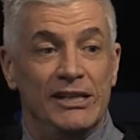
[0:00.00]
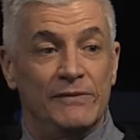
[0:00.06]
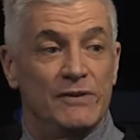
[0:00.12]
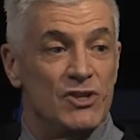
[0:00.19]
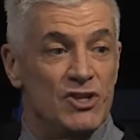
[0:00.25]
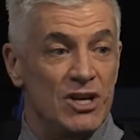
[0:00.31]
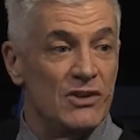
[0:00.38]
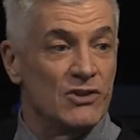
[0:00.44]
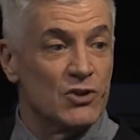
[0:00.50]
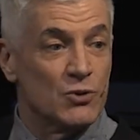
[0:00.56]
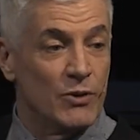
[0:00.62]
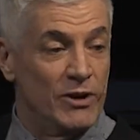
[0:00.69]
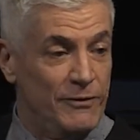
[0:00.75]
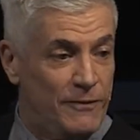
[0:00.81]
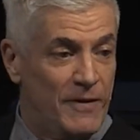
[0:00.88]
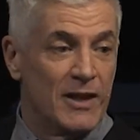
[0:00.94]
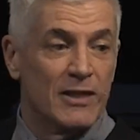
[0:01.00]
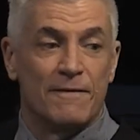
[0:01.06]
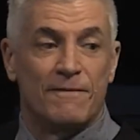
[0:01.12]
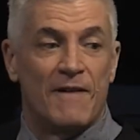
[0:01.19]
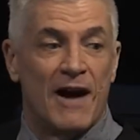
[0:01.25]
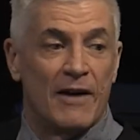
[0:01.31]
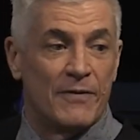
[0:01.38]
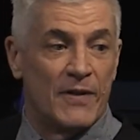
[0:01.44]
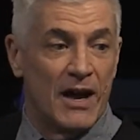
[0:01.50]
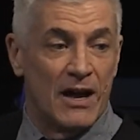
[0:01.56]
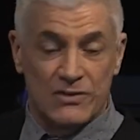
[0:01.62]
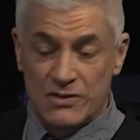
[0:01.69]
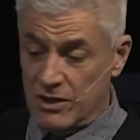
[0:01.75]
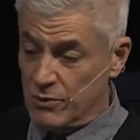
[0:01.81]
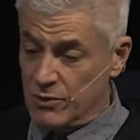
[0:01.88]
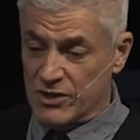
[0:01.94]
Even Jesus, when he fed the
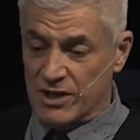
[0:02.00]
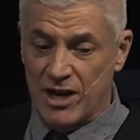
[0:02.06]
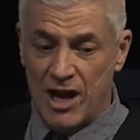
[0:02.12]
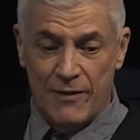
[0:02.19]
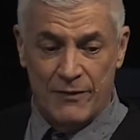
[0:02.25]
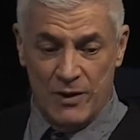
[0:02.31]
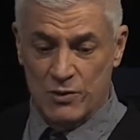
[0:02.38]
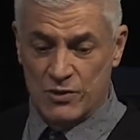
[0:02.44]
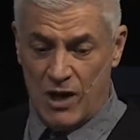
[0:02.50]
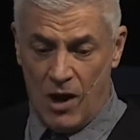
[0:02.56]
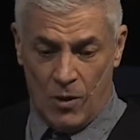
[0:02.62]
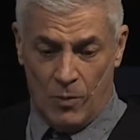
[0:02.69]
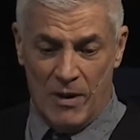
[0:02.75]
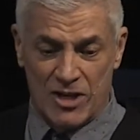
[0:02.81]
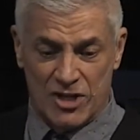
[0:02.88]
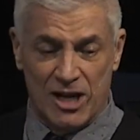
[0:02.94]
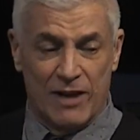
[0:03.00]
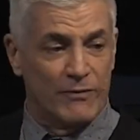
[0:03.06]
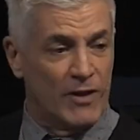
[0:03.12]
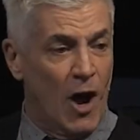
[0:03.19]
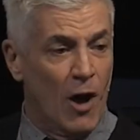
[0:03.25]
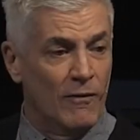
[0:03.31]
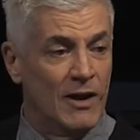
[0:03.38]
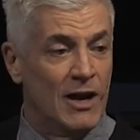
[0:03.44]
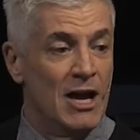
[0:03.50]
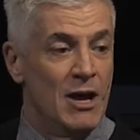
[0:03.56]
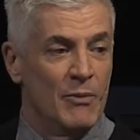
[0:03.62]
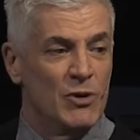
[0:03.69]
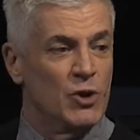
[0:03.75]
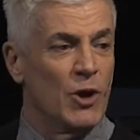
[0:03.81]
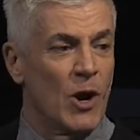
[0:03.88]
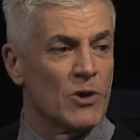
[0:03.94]
5,000, it was enough. There was a whole bunch left over.
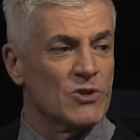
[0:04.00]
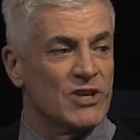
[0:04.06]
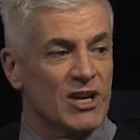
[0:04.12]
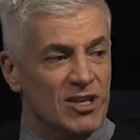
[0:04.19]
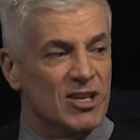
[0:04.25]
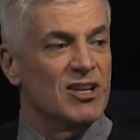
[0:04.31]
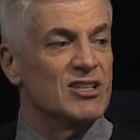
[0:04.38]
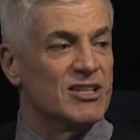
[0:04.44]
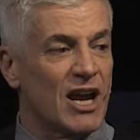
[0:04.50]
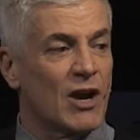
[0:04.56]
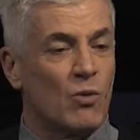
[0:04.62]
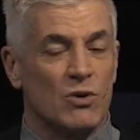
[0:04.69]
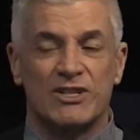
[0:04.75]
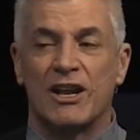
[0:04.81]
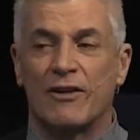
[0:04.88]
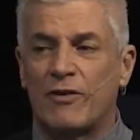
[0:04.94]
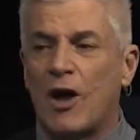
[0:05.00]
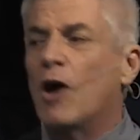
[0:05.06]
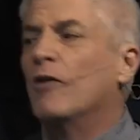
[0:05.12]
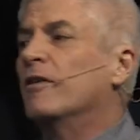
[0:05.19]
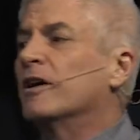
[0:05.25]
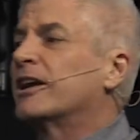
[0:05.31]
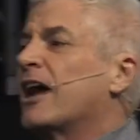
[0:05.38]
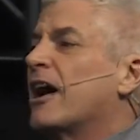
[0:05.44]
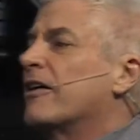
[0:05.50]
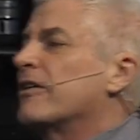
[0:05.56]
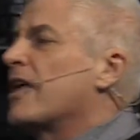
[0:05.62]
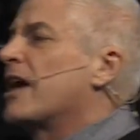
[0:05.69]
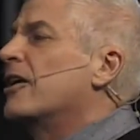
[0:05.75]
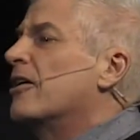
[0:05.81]
But you notice they didn't take what's left over and carry